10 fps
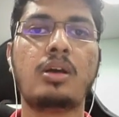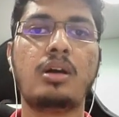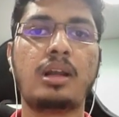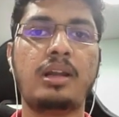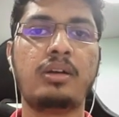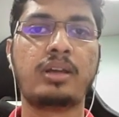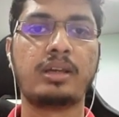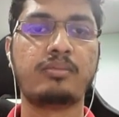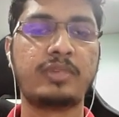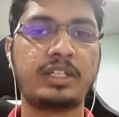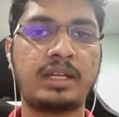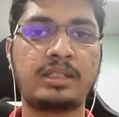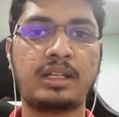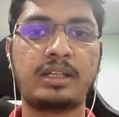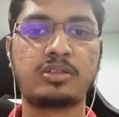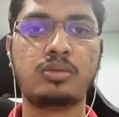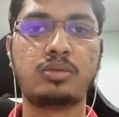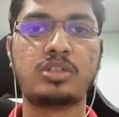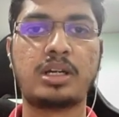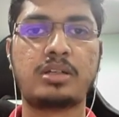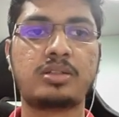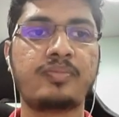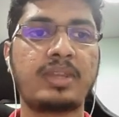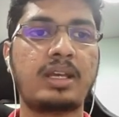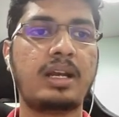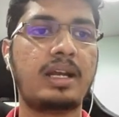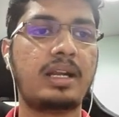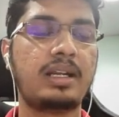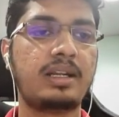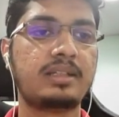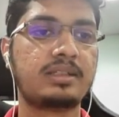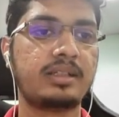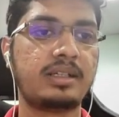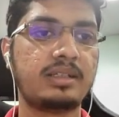or okay, rather let's go to charts, and let's create the